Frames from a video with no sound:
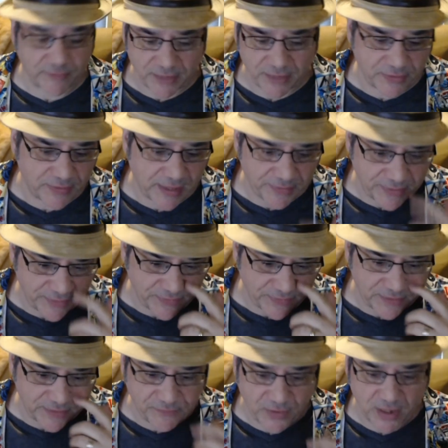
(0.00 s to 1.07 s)
I think they
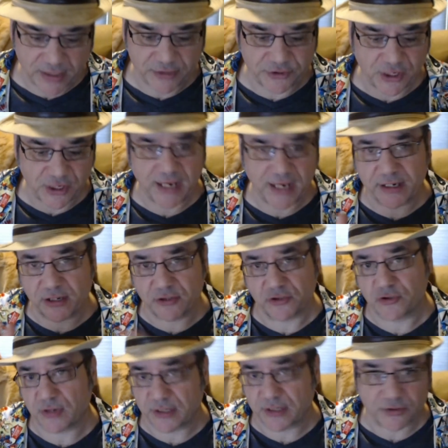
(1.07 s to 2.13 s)
had fought a giant
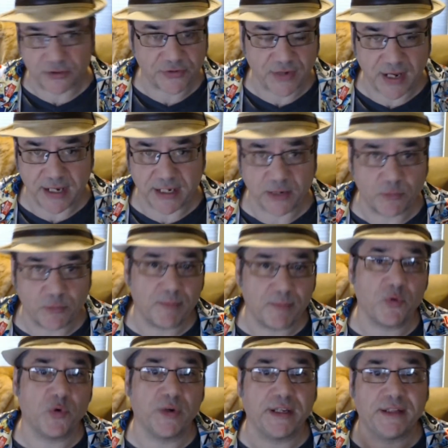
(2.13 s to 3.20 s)
constrictor snake at one
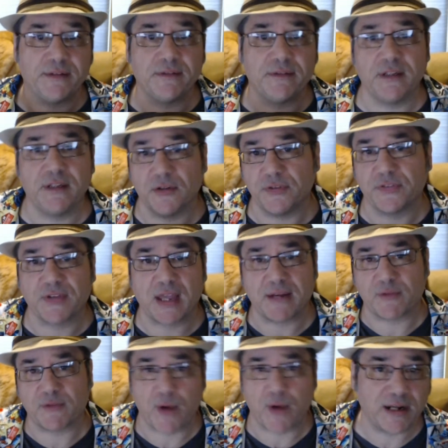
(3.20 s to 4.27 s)
point, you know, just kind
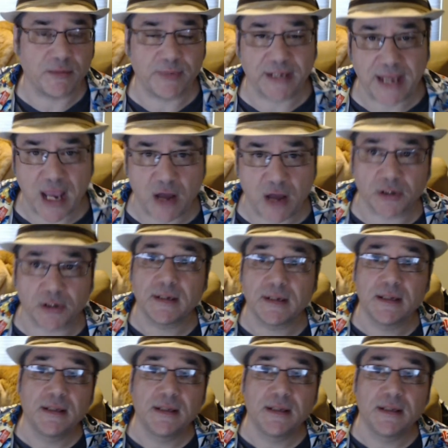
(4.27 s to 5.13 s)
of a random encounter.